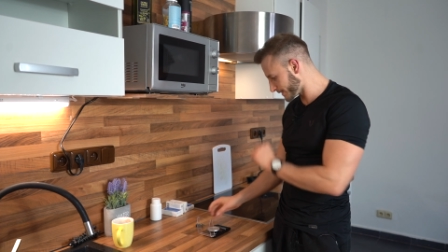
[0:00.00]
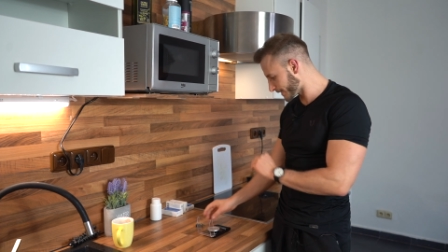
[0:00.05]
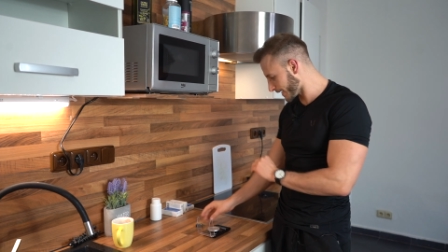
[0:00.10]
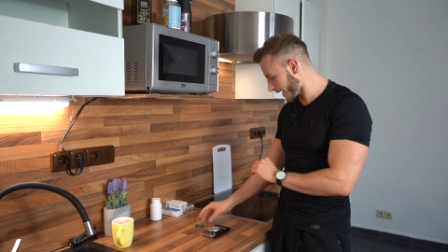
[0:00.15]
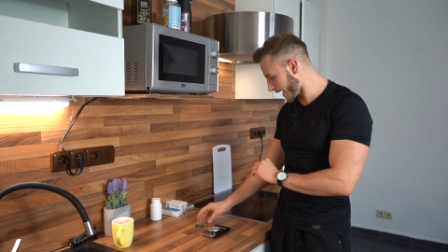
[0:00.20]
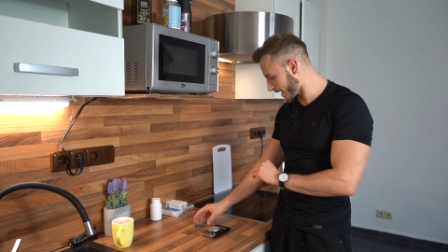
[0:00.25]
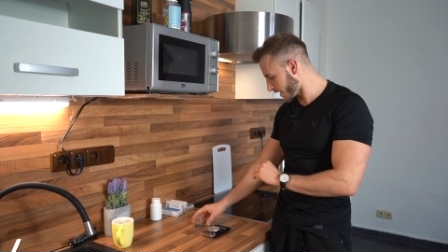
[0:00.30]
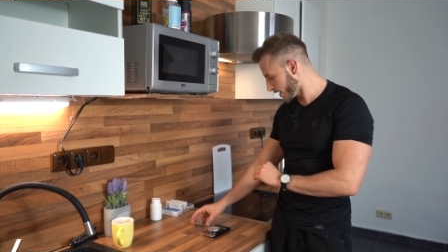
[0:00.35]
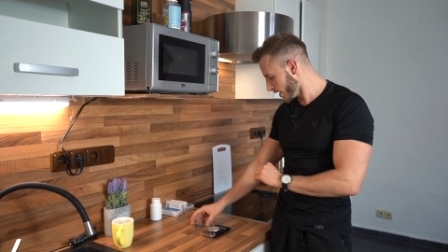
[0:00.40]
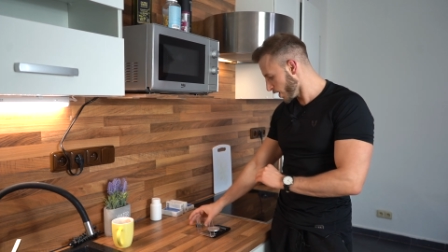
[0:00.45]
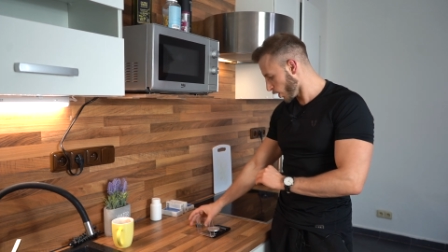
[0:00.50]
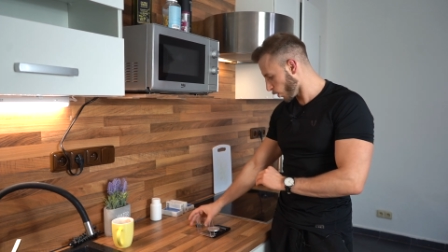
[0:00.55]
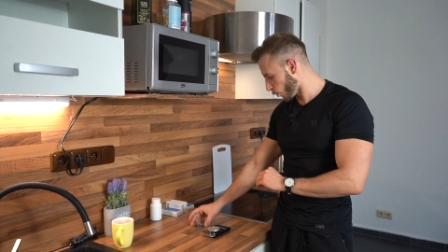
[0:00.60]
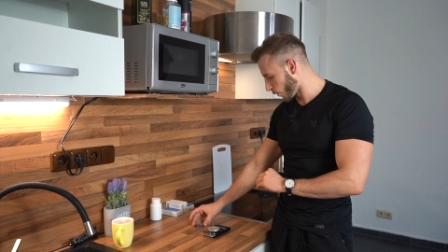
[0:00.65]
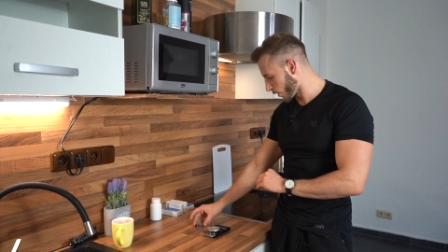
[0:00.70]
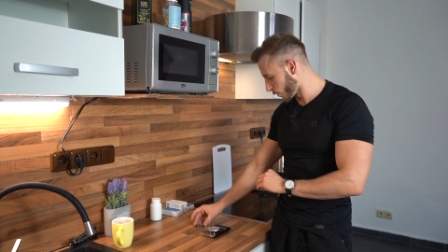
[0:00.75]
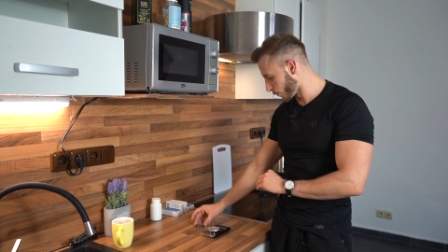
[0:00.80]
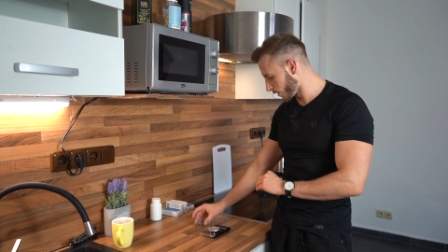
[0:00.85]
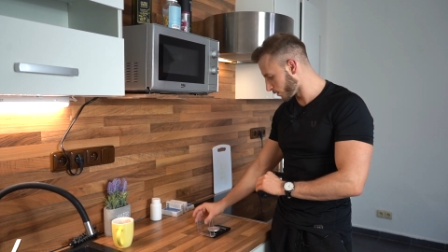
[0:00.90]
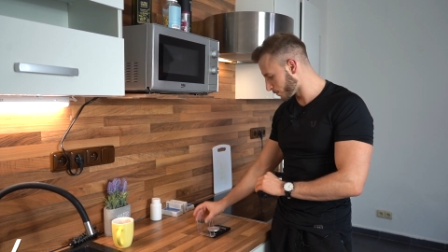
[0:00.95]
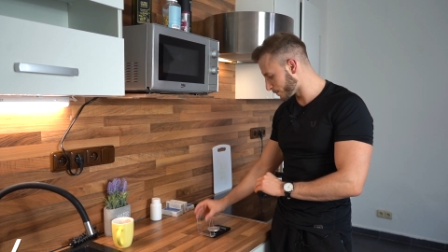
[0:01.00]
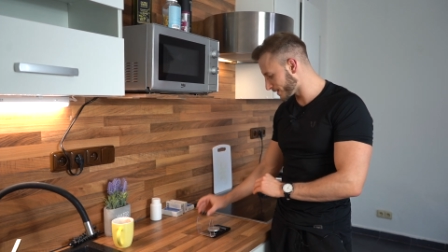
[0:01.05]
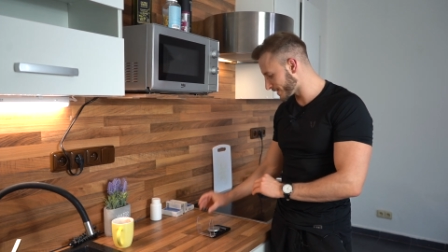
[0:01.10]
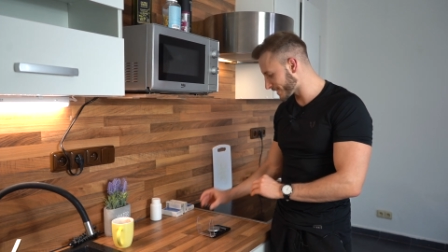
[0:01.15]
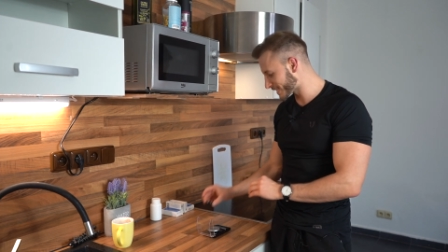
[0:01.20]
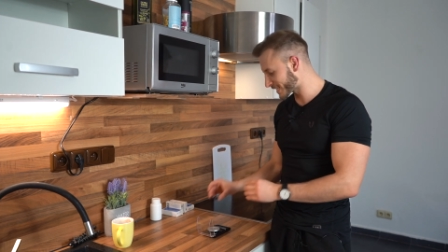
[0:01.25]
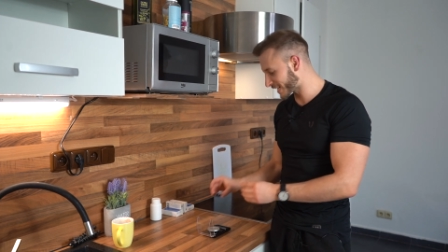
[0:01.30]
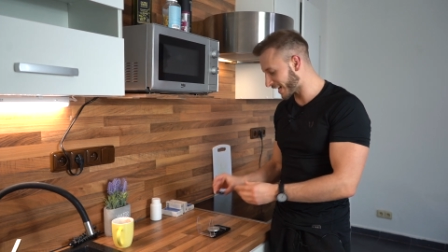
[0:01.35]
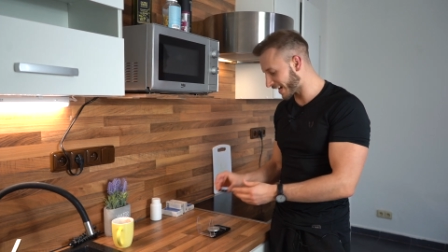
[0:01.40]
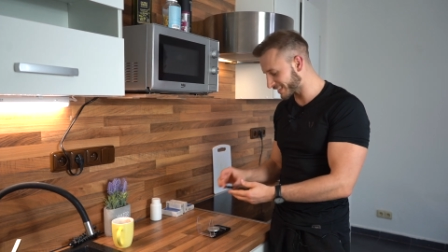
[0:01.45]
then we will
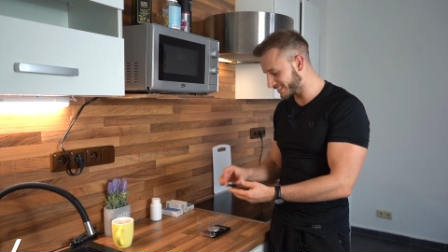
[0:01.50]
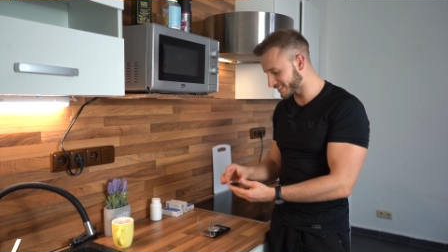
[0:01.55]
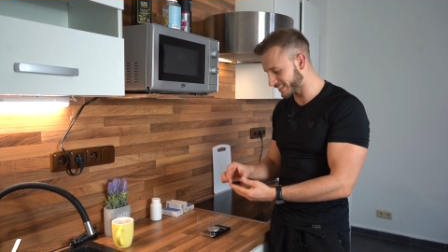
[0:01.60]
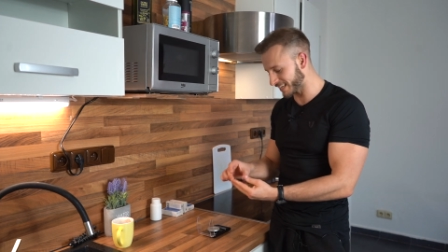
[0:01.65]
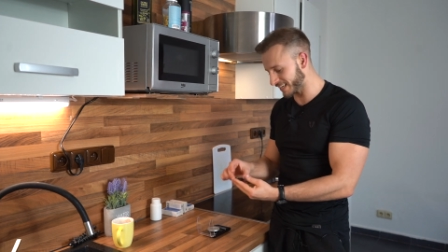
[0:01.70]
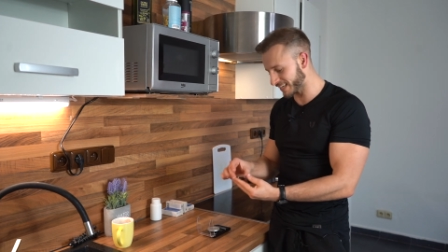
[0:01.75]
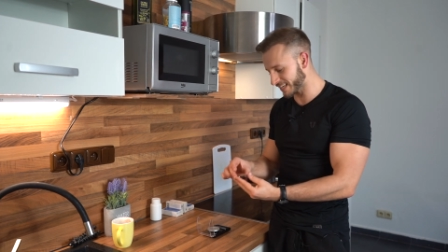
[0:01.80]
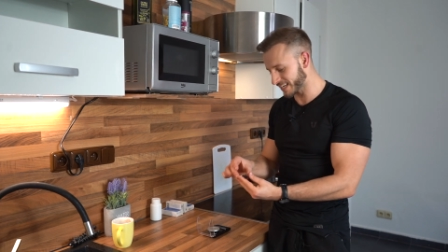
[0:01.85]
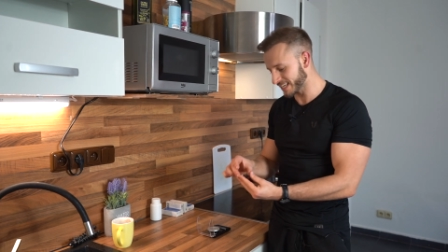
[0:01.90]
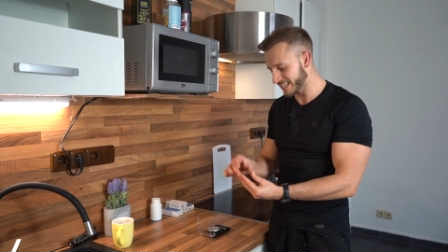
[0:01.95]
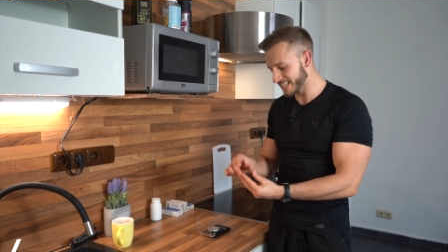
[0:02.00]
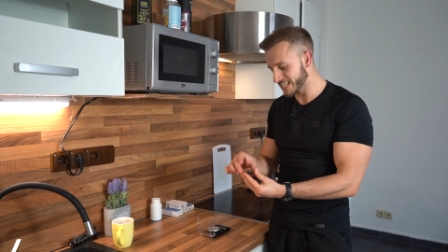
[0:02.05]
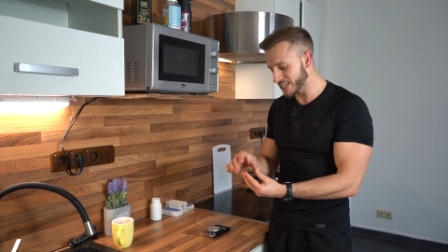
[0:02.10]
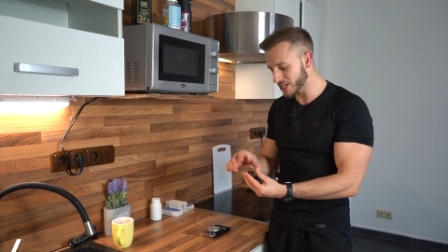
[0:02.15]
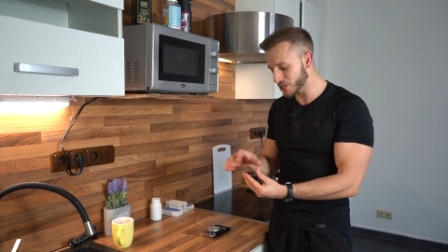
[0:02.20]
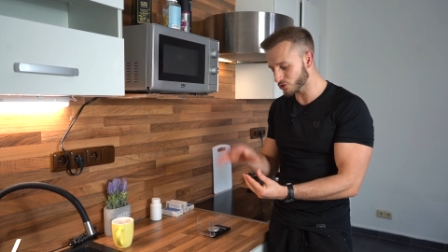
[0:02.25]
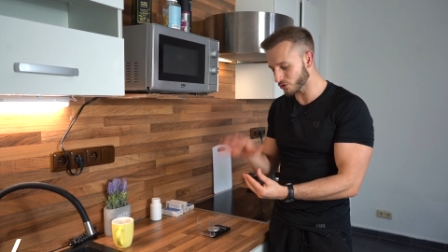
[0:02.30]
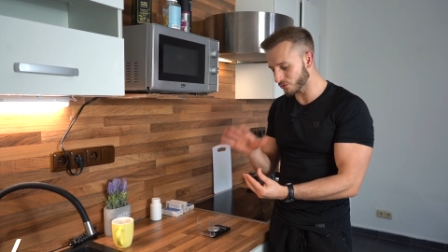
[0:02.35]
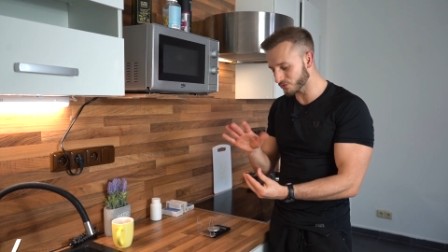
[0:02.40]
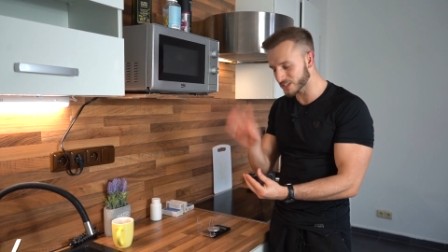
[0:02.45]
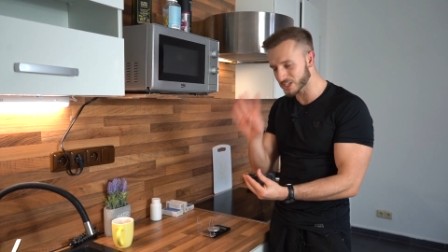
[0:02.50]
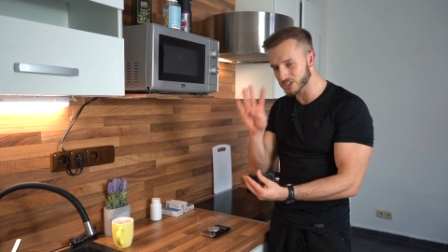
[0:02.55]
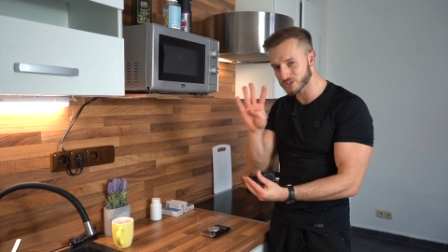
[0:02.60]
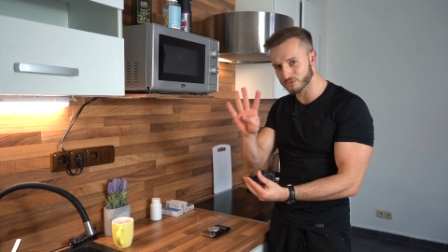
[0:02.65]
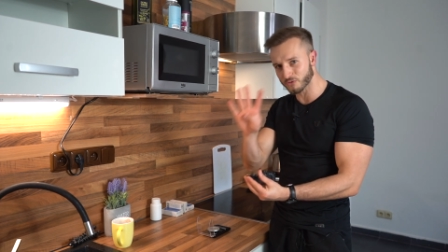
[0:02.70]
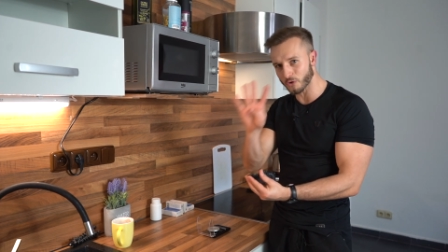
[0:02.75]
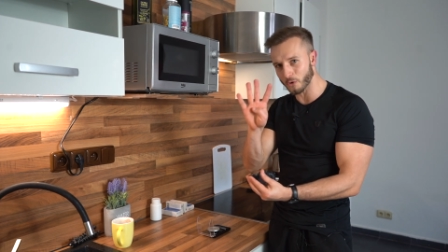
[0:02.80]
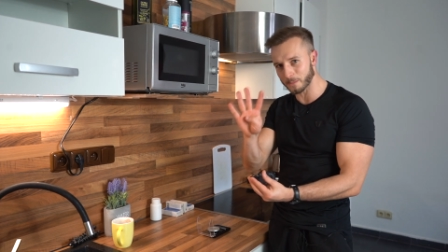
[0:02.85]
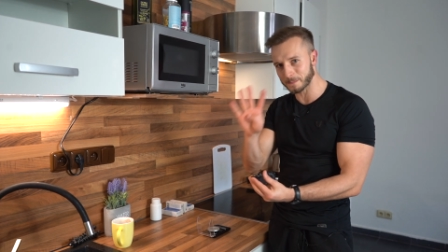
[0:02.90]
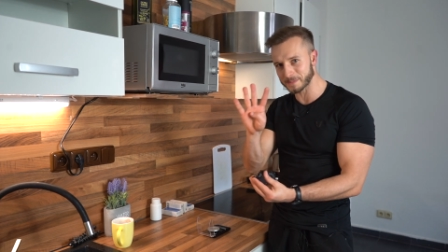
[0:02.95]
be cutting each of
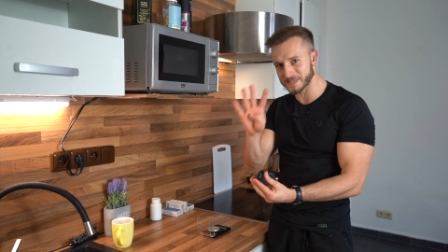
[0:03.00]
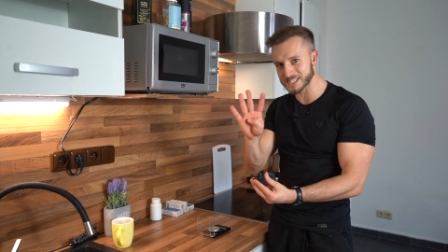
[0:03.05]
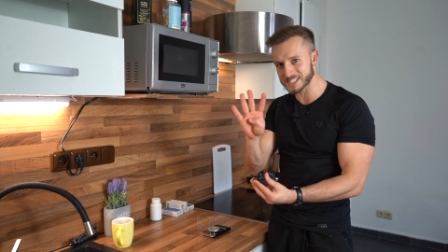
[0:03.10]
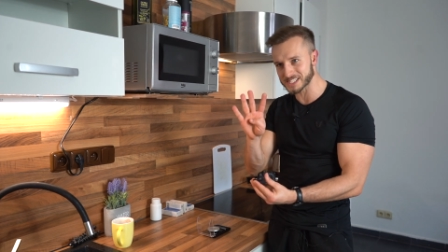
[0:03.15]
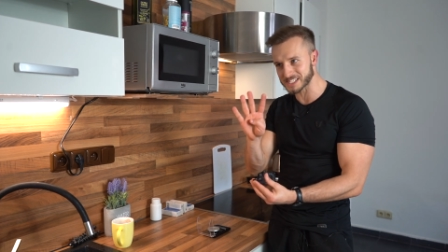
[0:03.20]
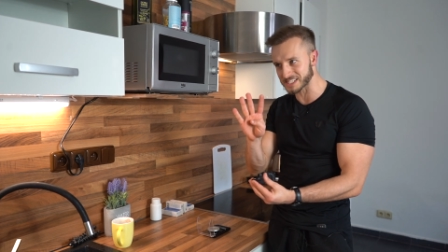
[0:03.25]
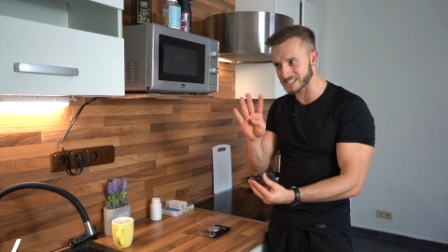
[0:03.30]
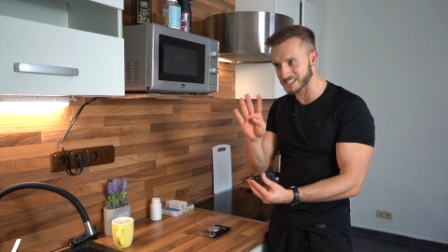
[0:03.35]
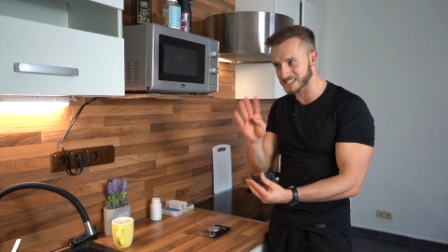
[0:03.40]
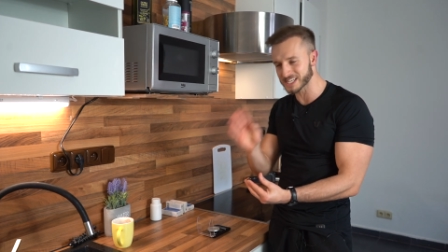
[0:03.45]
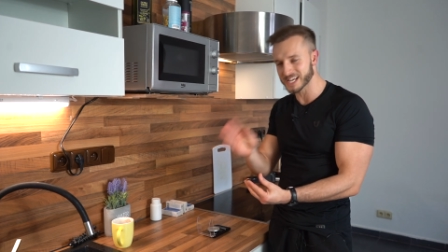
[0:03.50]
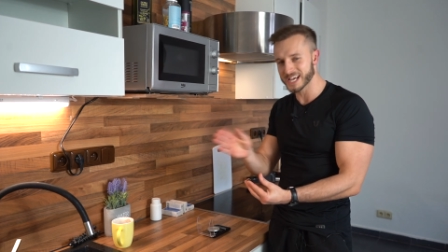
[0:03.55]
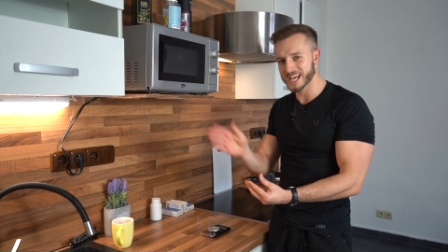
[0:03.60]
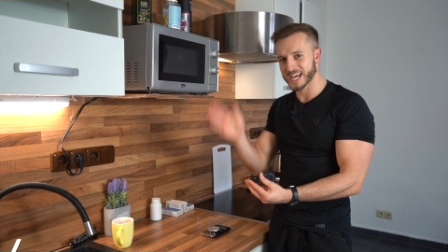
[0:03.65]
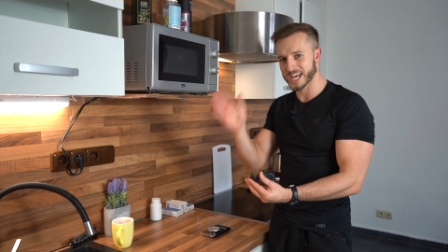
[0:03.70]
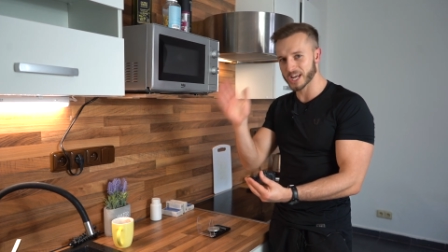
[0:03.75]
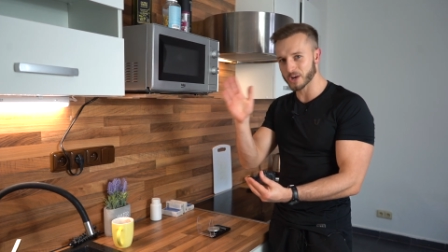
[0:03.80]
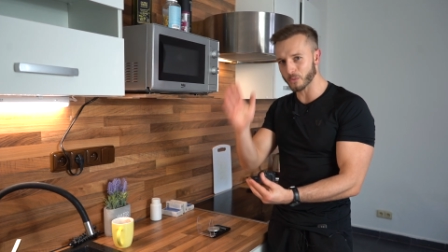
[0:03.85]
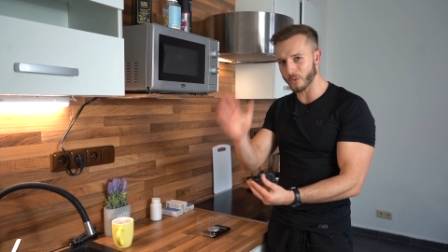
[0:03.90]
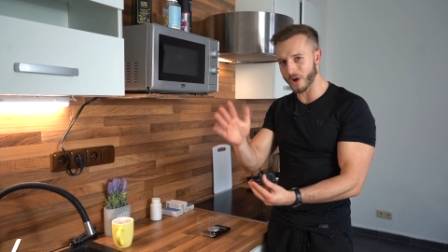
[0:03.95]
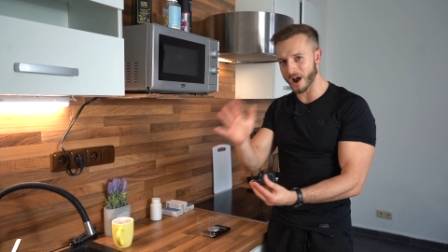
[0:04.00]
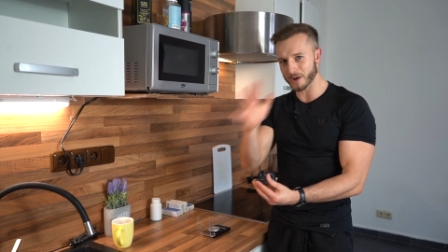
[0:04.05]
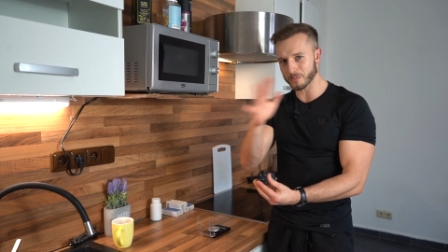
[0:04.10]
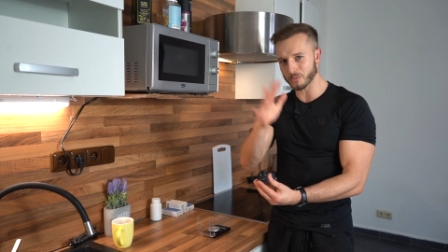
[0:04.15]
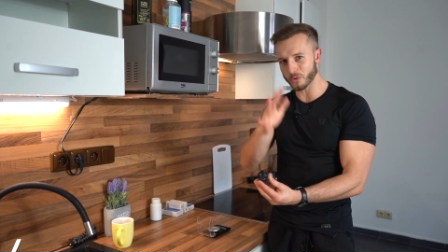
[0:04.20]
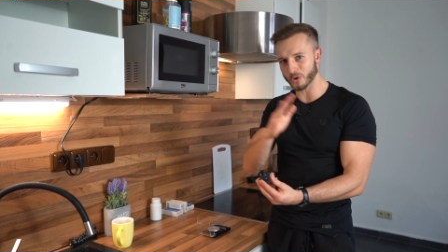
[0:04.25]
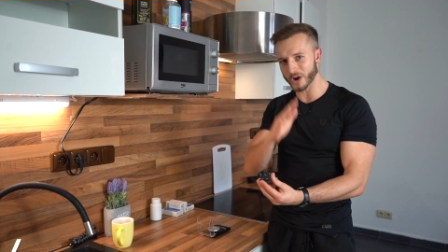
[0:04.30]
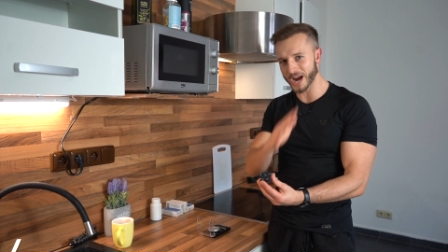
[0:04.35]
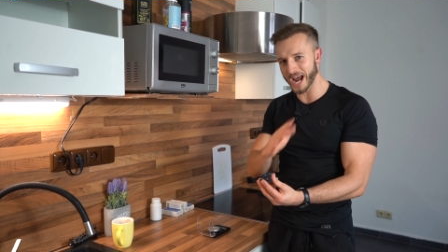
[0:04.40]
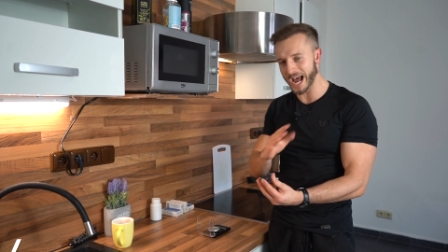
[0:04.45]
these 4 pieces in 1 more